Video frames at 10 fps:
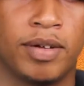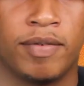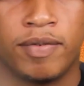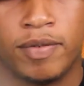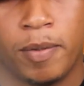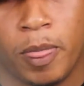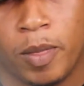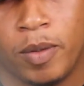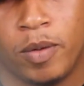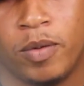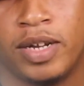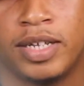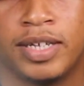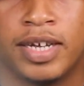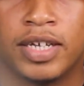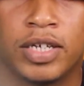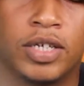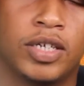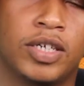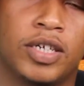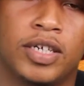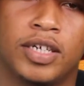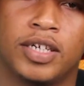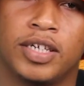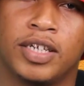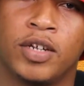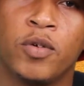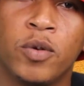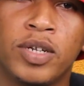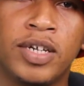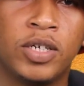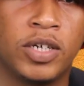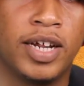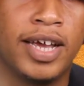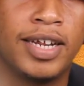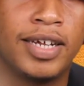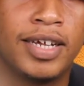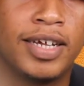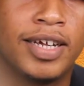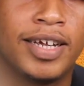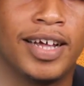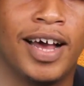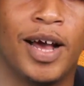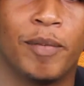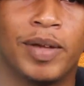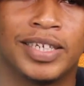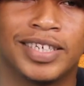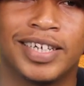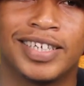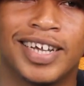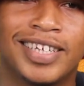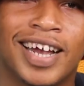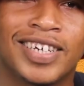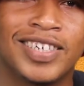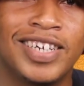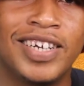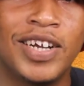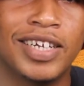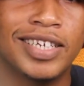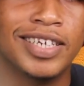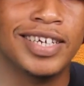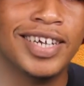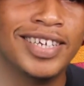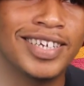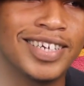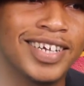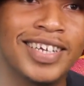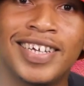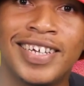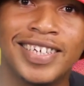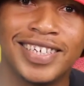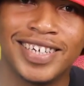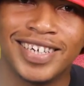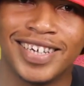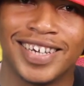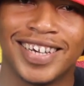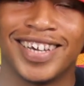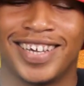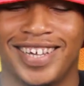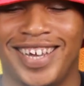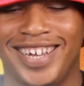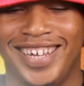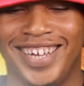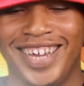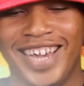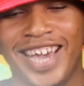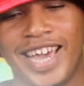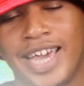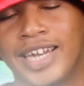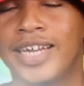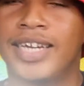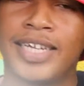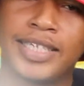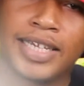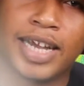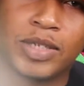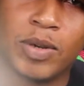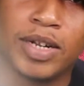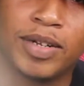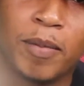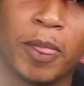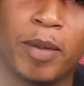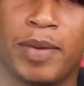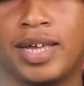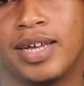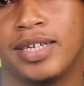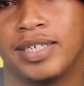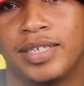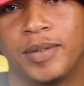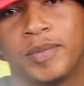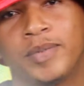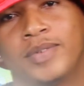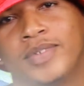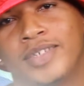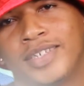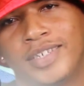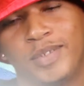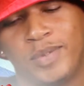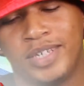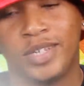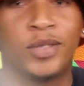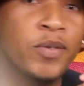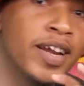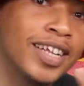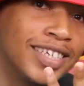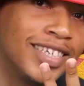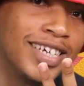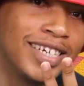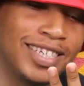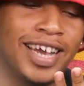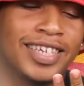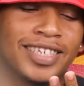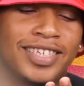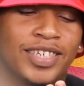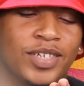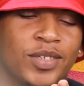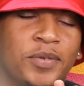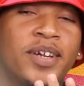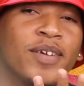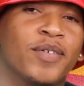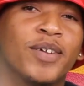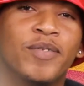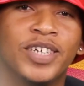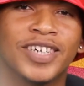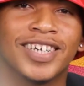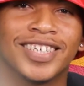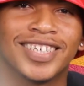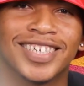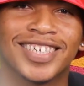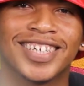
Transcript: of where they think the routine should head. It's actually not easy. It's not easy at all, because with the 3 entities, that's 3 different visions.